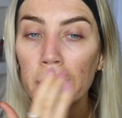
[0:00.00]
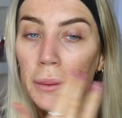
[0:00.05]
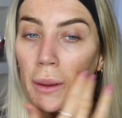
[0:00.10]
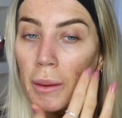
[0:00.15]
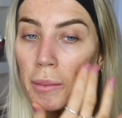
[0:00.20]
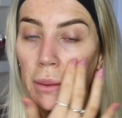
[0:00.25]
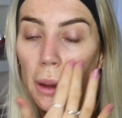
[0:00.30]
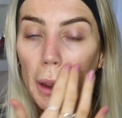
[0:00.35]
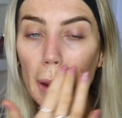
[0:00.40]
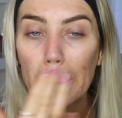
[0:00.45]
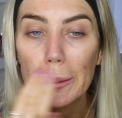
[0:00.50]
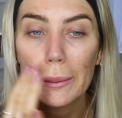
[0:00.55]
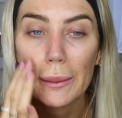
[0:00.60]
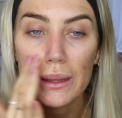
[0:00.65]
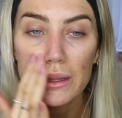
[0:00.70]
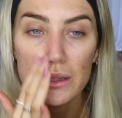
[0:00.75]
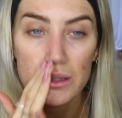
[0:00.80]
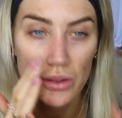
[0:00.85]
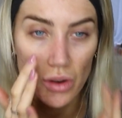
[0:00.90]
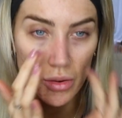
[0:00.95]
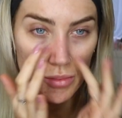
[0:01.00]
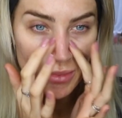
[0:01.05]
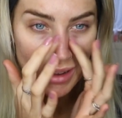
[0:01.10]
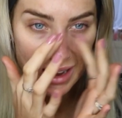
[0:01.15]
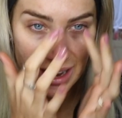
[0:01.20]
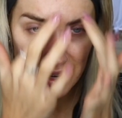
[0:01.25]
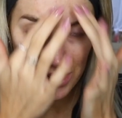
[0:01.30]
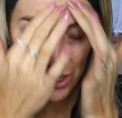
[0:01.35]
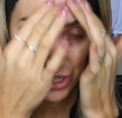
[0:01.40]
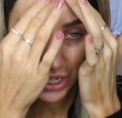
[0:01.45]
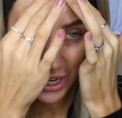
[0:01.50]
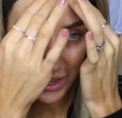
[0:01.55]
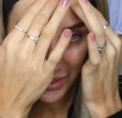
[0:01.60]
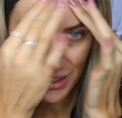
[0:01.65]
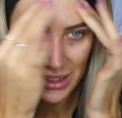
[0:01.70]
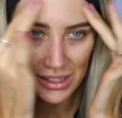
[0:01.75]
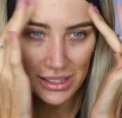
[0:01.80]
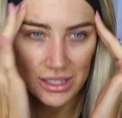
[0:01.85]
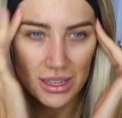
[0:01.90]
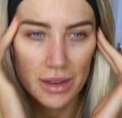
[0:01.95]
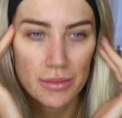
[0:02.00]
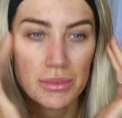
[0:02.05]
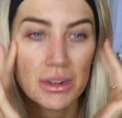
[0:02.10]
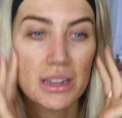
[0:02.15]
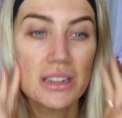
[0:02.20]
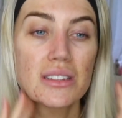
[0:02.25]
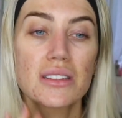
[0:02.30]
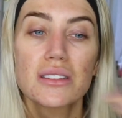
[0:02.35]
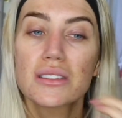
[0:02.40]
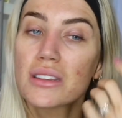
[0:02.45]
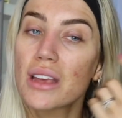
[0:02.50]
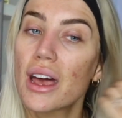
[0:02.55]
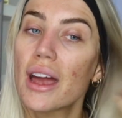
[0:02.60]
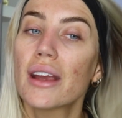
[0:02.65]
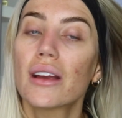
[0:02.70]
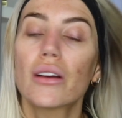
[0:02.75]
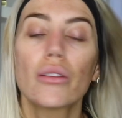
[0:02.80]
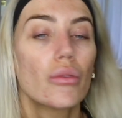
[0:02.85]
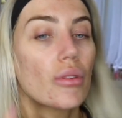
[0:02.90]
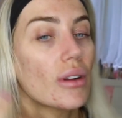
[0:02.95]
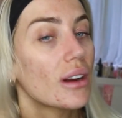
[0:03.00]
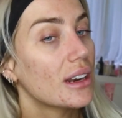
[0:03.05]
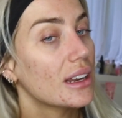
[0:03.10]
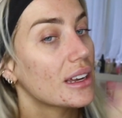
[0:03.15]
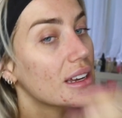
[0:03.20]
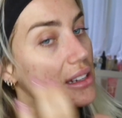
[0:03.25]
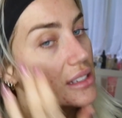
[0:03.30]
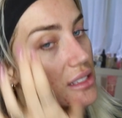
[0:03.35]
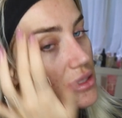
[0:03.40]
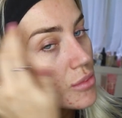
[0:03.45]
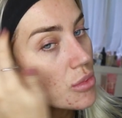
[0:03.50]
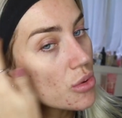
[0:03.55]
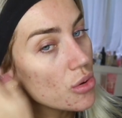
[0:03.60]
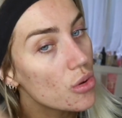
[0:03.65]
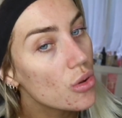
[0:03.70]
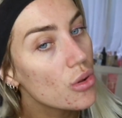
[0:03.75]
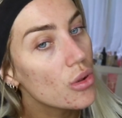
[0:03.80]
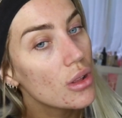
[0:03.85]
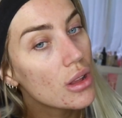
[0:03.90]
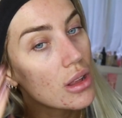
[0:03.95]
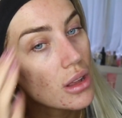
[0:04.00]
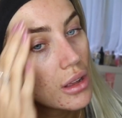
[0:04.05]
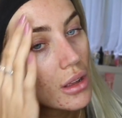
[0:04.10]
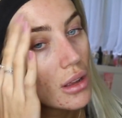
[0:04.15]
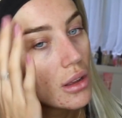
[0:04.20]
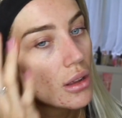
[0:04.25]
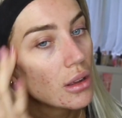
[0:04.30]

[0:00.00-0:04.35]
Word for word: some days it's not much, and then some days it's like really small.